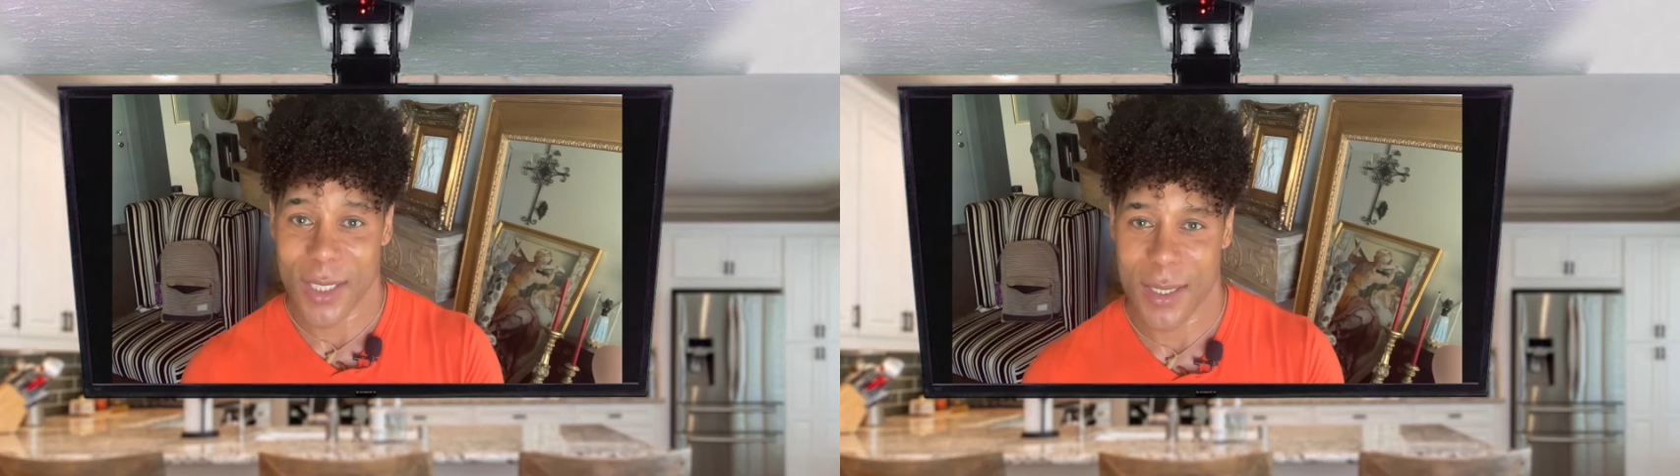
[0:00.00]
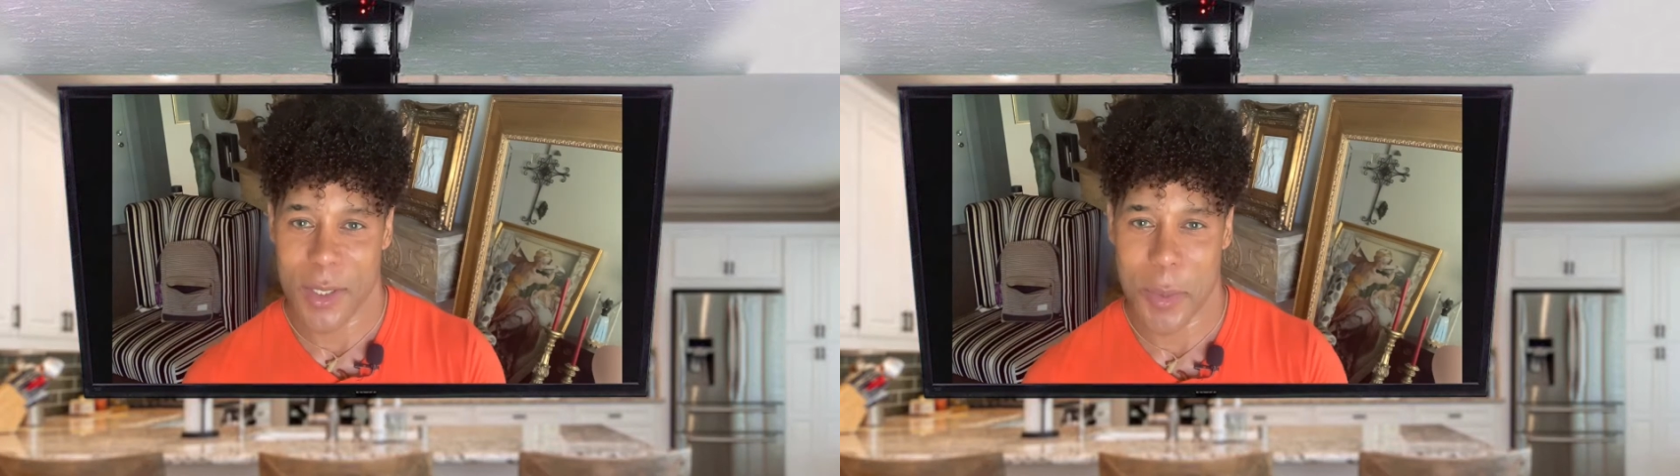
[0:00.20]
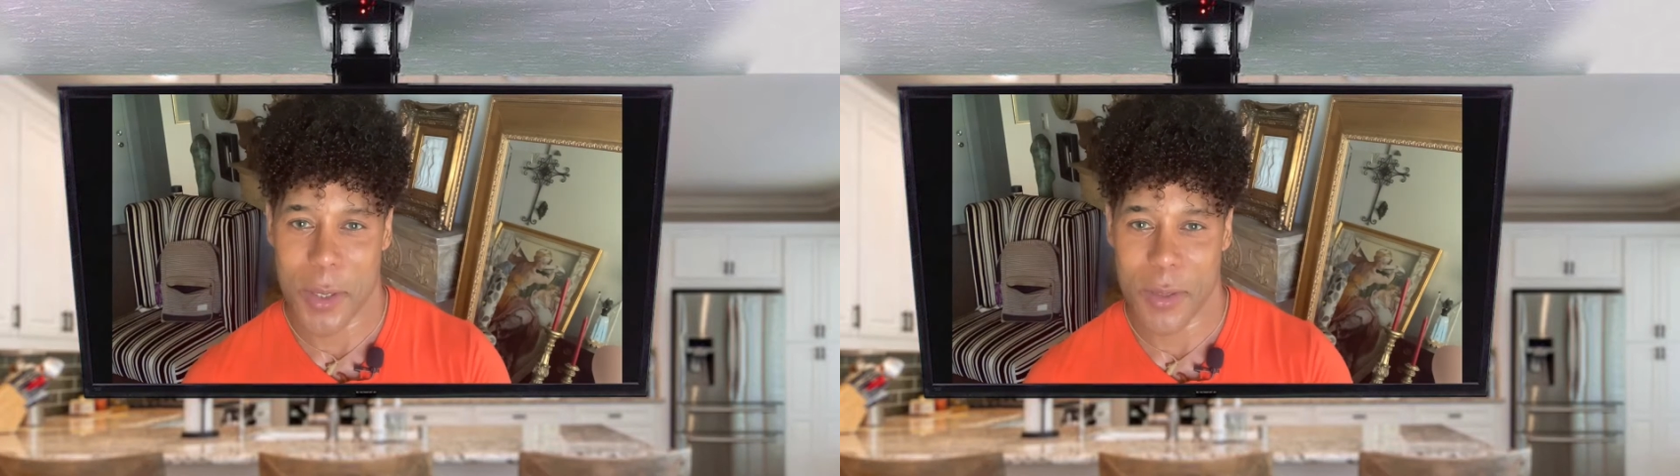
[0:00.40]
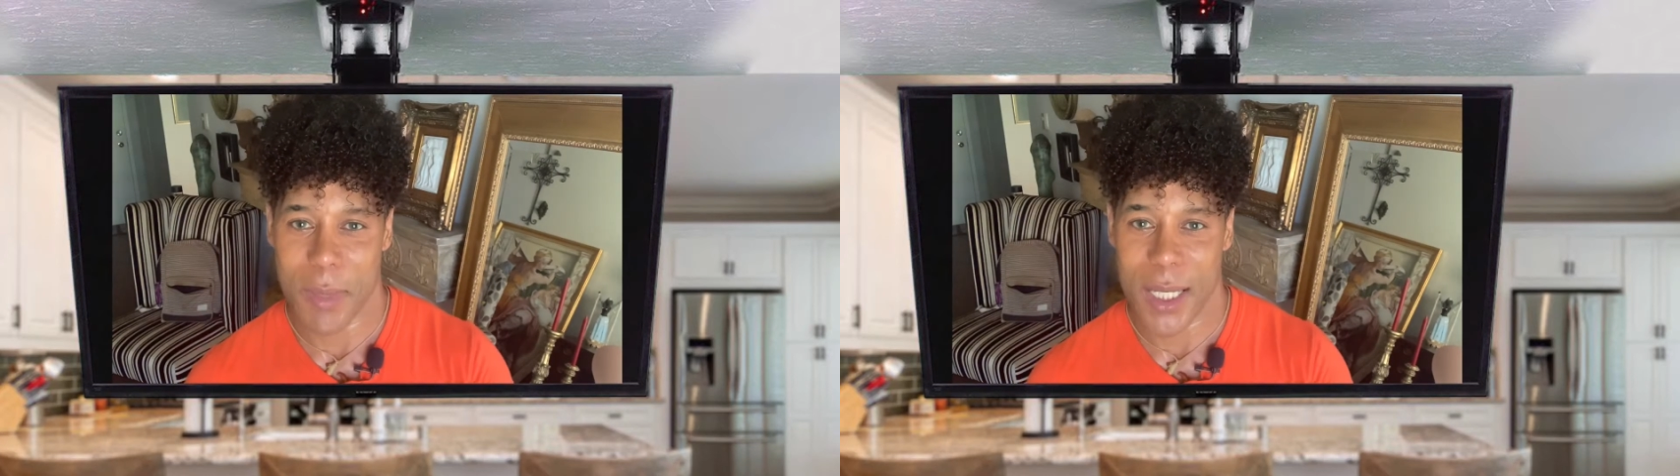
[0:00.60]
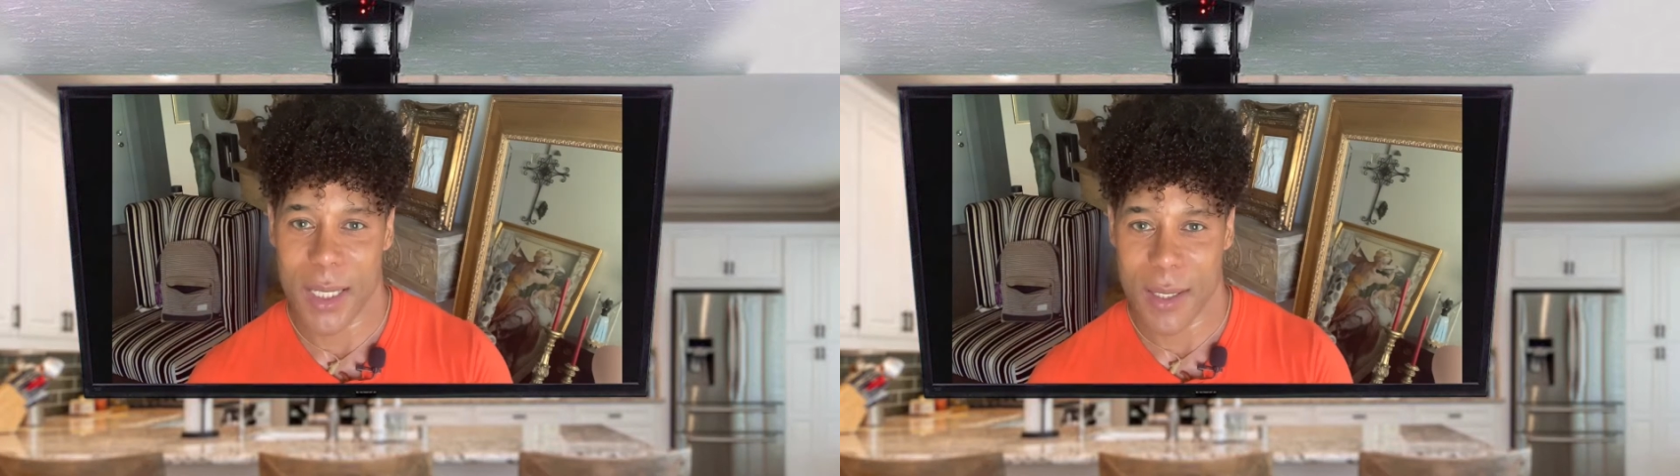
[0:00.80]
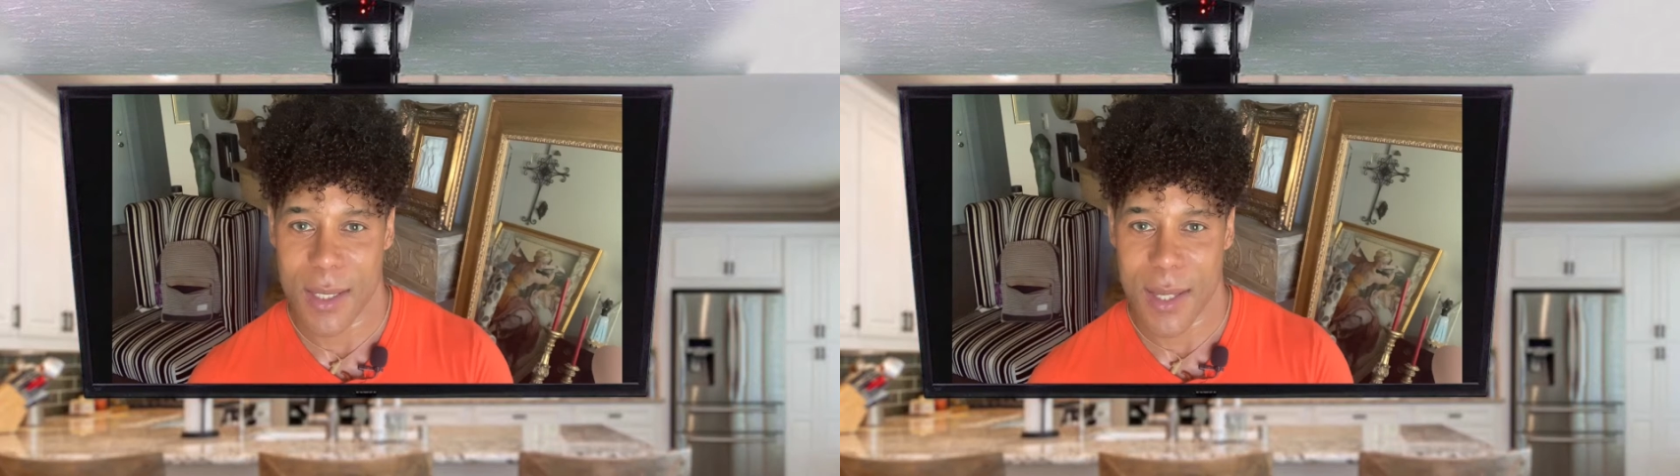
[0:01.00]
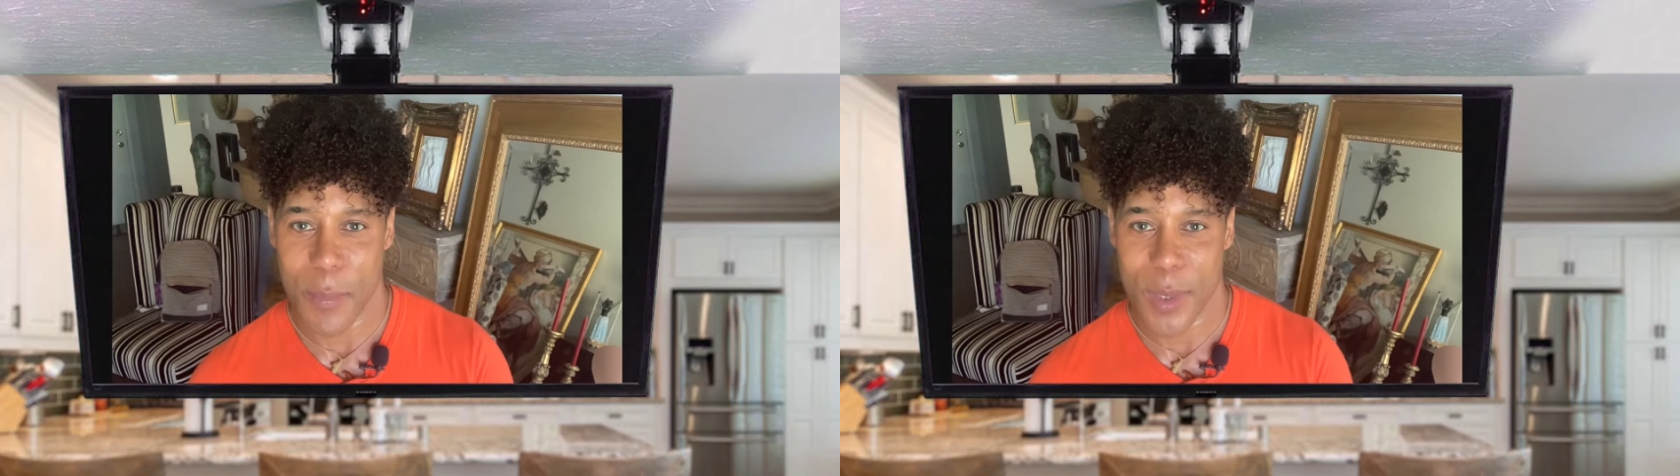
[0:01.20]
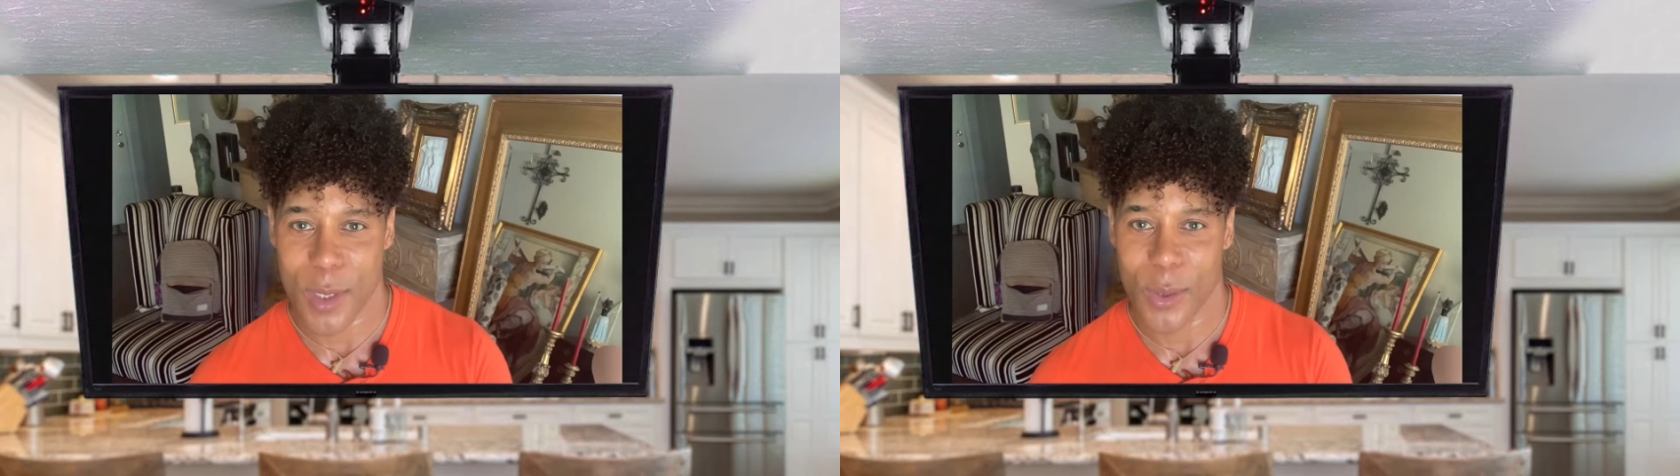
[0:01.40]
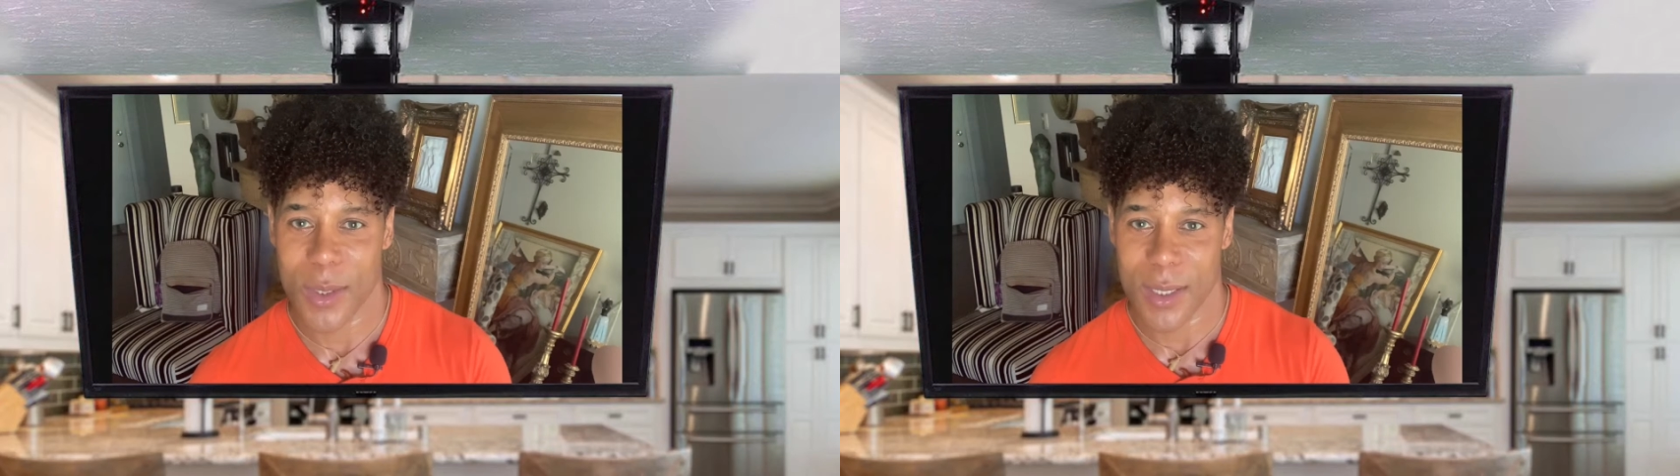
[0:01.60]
teach me how to make it in this episode